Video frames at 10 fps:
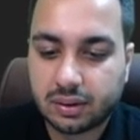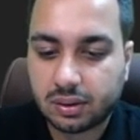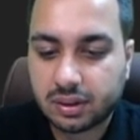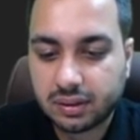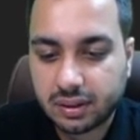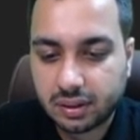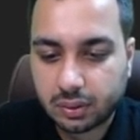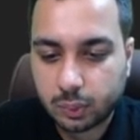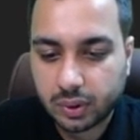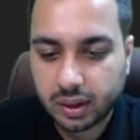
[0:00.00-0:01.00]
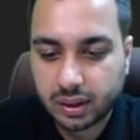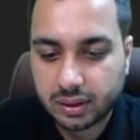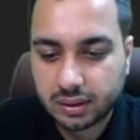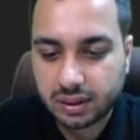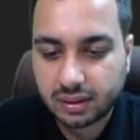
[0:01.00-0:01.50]
So this is where
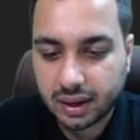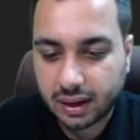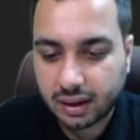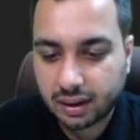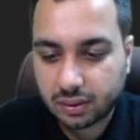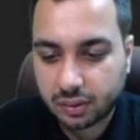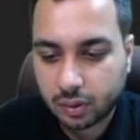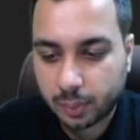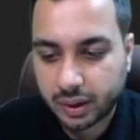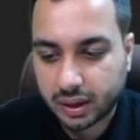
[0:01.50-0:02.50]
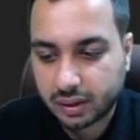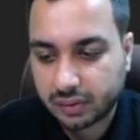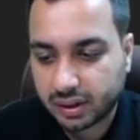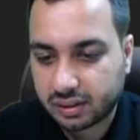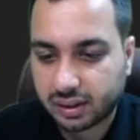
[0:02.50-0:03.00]
this address of operator
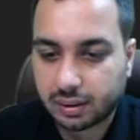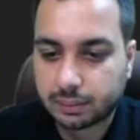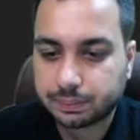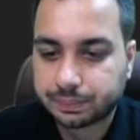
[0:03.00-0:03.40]
fits in.